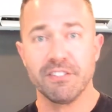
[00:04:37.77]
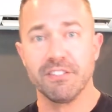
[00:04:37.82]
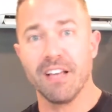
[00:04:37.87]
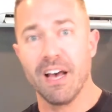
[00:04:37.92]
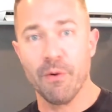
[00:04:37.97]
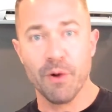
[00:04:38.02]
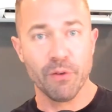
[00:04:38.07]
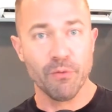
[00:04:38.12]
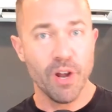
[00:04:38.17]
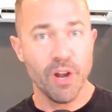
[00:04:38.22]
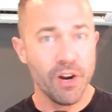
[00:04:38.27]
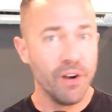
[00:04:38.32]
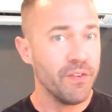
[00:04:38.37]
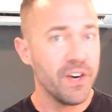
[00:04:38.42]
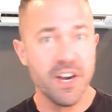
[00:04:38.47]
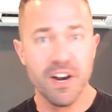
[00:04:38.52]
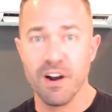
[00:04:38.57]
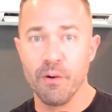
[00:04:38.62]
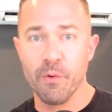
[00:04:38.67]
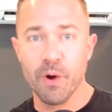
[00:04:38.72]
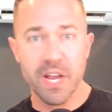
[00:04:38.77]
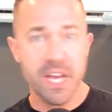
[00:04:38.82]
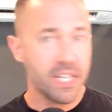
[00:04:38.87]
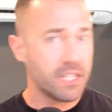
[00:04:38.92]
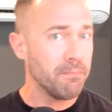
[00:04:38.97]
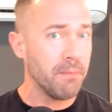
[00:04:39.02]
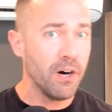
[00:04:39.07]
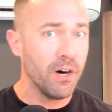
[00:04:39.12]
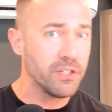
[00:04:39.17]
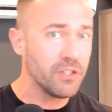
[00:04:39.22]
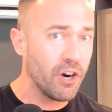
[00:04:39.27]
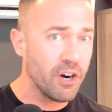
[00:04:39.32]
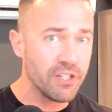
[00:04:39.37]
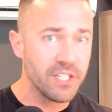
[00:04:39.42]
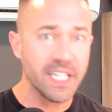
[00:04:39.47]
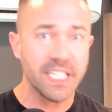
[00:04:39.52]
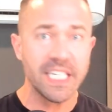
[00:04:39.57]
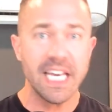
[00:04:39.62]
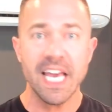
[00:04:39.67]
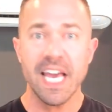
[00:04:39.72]
I want to run over here. I want to hit the ball as hard as I
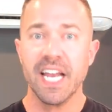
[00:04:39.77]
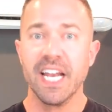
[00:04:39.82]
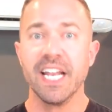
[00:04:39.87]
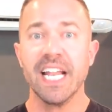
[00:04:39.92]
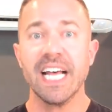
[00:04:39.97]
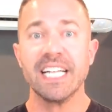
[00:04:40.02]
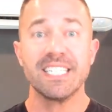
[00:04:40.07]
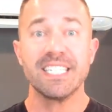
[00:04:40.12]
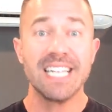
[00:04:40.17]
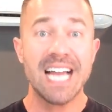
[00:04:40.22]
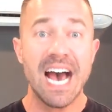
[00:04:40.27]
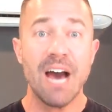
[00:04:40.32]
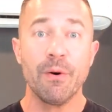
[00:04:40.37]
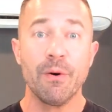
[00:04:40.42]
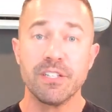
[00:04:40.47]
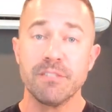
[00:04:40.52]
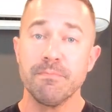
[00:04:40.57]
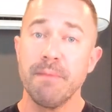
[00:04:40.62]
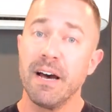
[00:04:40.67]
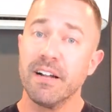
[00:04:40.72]
can. And that's not what it's about.